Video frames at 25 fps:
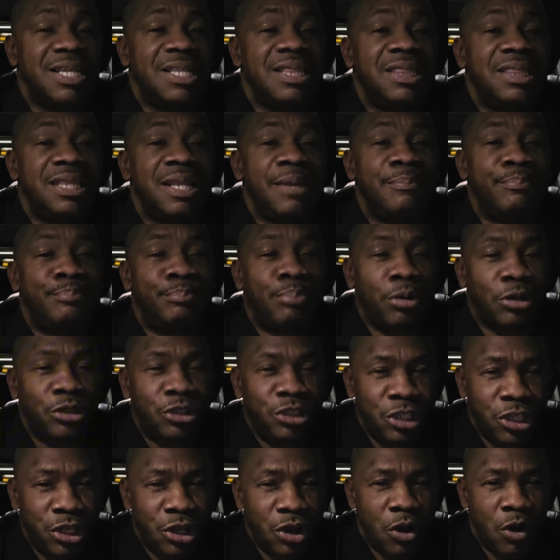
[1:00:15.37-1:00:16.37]
The
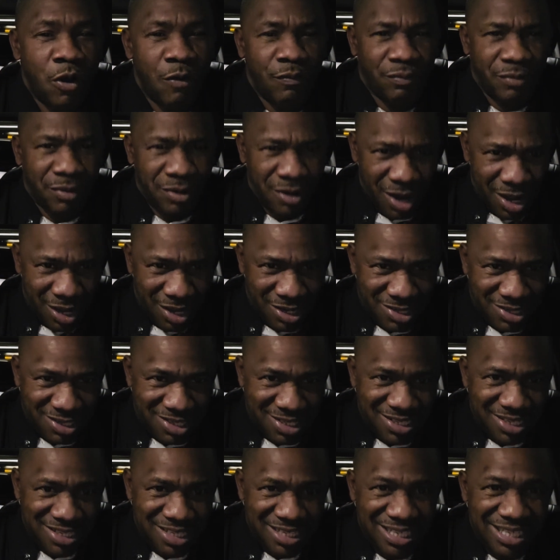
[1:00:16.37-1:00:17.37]
body of Christ,
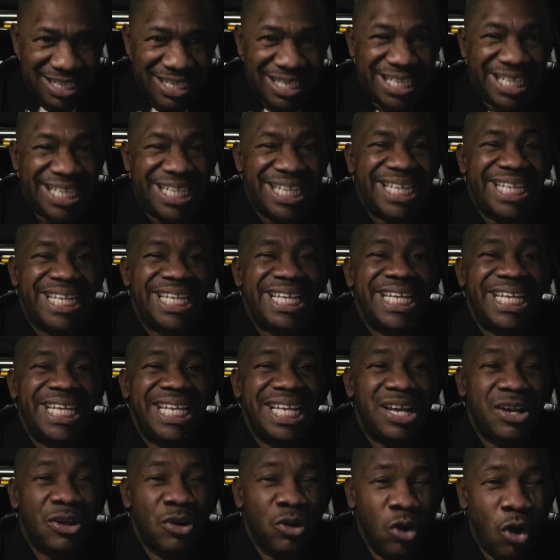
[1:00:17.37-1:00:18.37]

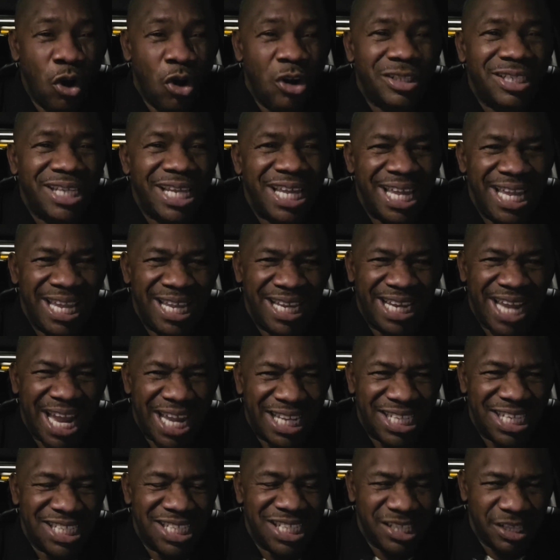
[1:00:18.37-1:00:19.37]
God
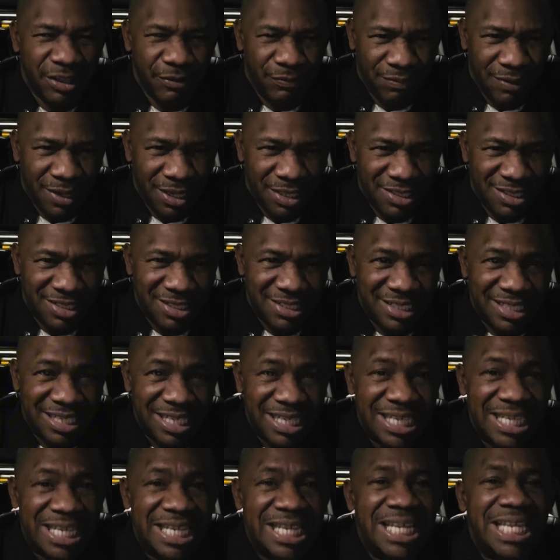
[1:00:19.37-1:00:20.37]
incarnate in the flesh,
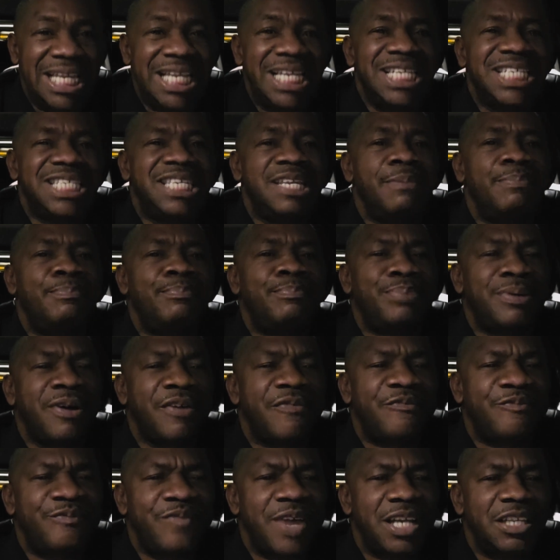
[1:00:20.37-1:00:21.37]
is the
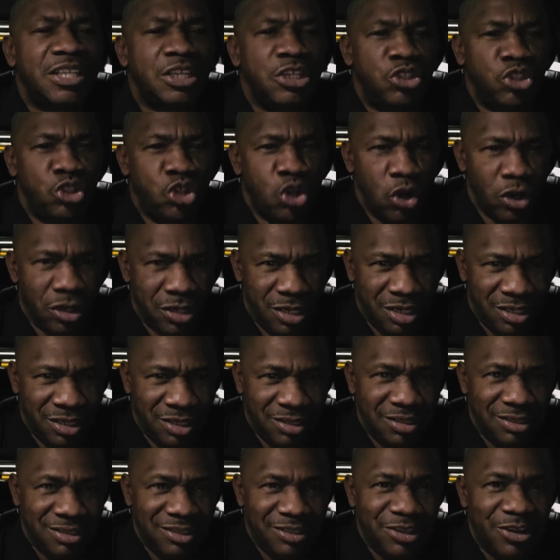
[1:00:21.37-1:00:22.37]
perfect token
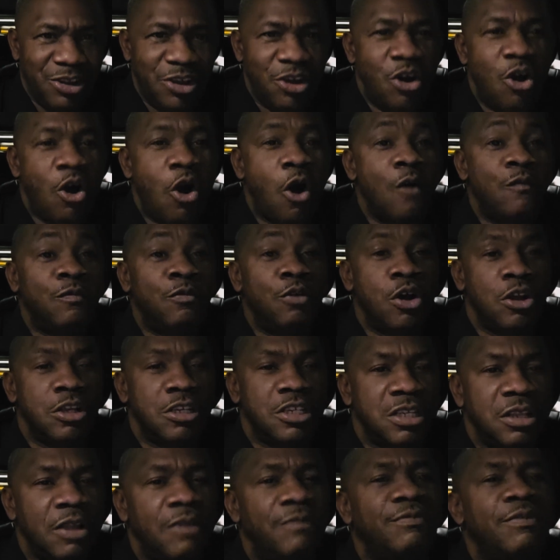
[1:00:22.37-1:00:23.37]
of
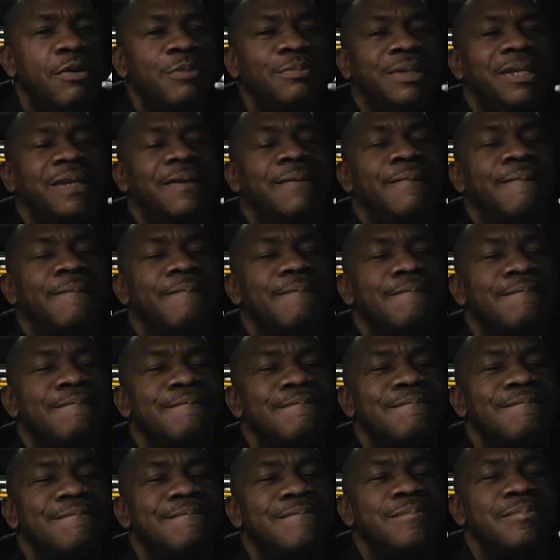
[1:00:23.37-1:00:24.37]
God's love for me.
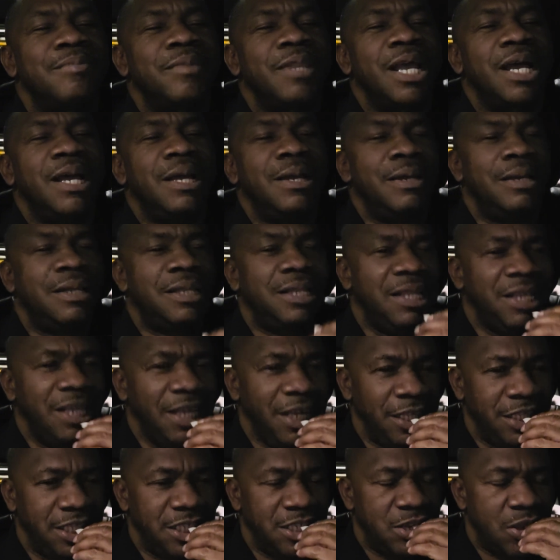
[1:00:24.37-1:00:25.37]

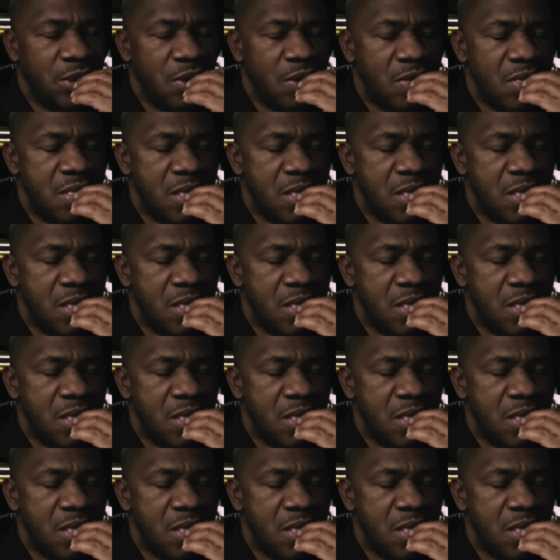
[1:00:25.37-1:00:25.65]
Eat.